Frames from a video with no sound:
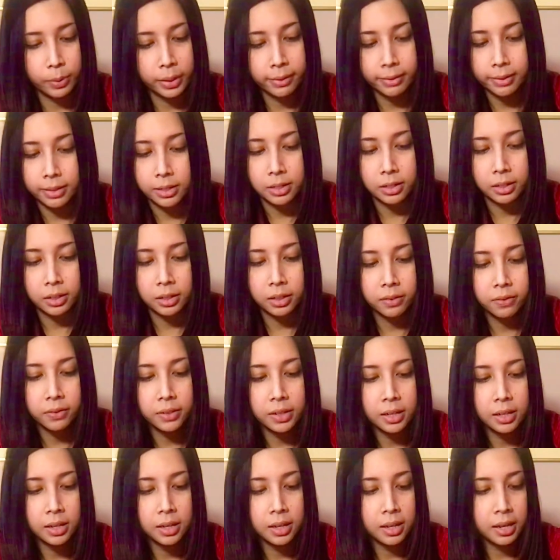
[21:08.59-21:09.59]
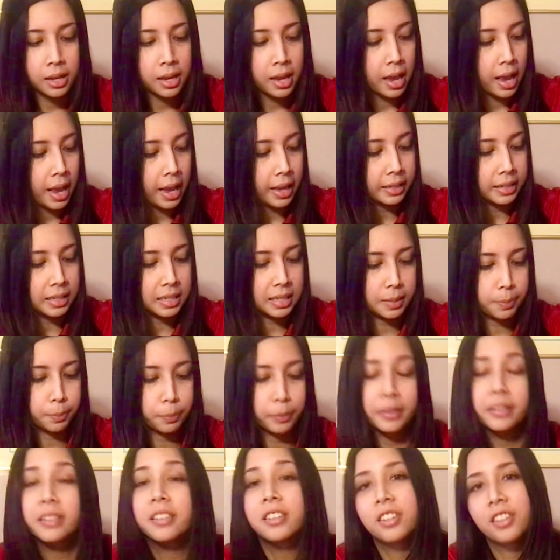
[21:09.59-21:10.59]
reserved and
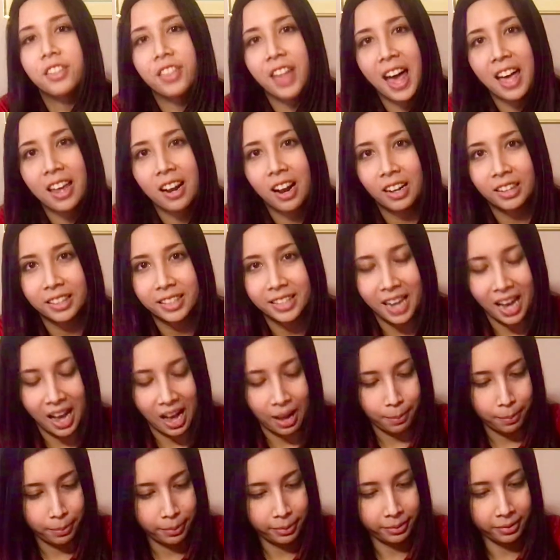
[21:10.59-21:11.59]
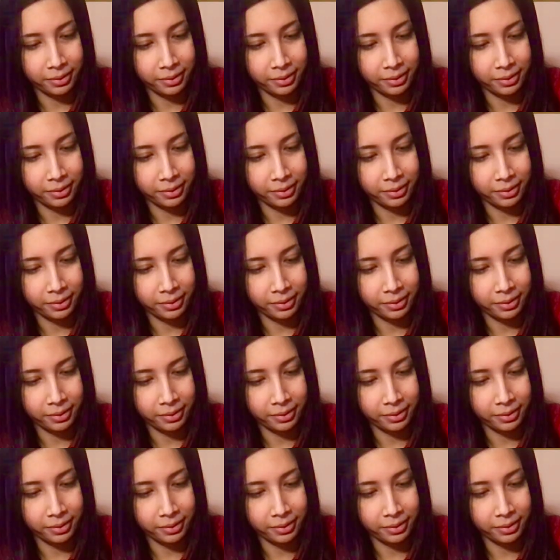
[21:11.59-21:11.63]
sprinkle that on top.